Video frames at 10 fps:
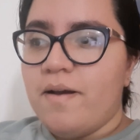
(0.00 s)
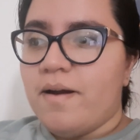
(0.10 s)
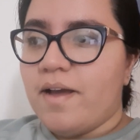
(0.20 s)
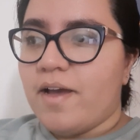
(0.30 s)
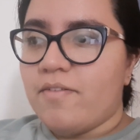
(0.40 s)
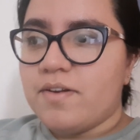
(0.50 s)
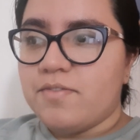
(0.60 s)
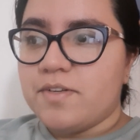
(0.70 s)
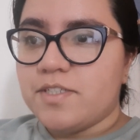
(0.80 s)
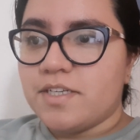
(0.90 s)
I haven't
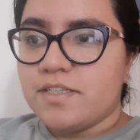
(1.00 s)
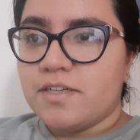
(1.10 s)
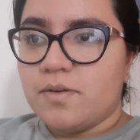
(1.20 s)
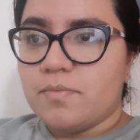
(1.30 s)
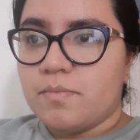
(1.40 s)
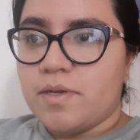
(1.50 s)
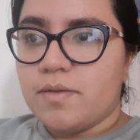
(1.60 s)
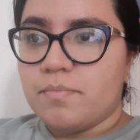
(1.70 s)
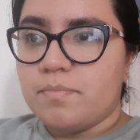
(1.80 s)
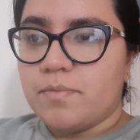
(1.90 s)
even changed out
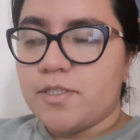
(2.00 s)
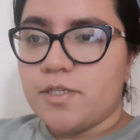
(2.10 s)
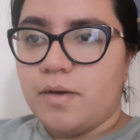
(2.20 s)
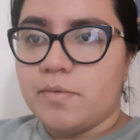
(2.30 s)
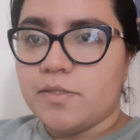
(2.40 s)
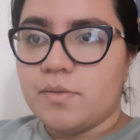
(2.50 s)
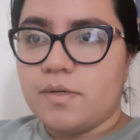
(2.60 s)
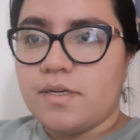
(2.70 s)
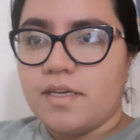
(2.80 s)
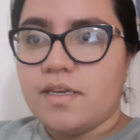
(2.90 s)
my pajamas
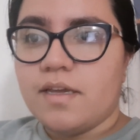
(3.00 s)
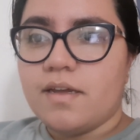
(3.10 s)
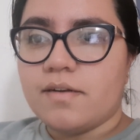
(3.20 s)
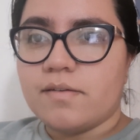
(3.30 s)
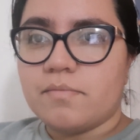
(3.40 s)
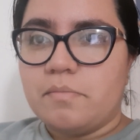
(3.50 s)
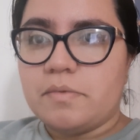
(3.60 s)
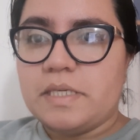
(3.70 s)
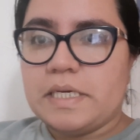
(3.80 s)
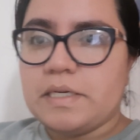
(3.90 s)
all day, and
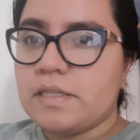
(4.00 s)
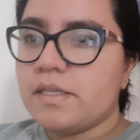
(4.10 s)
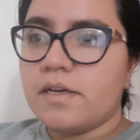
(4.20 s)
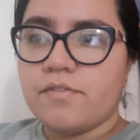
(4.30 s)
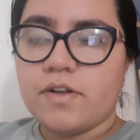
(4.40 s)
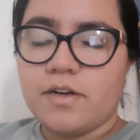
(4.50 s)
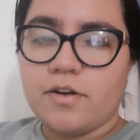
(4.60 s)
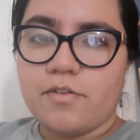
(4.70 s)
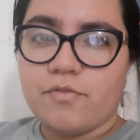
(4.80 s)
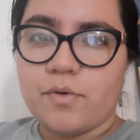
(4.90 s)
yeah, I think I've done
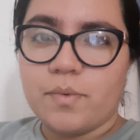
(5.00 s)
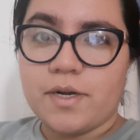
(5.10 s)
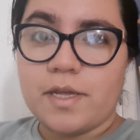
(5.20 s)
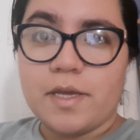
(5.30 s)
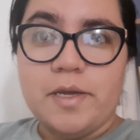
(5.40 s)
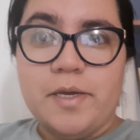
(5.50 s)
enough for one day.